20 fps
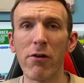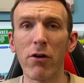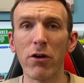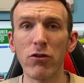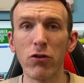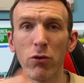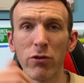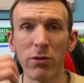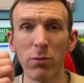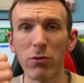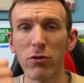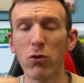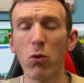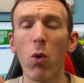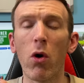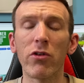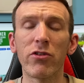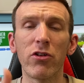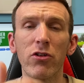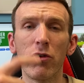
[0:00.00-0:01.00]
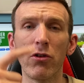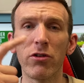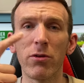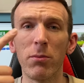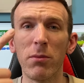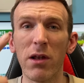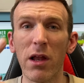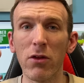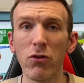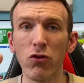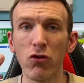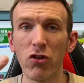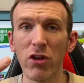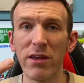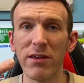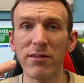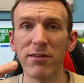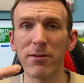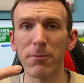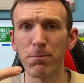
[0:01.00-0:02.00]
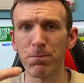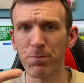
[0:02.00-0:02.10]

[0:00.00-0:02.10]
I do some squats, I do some lunges,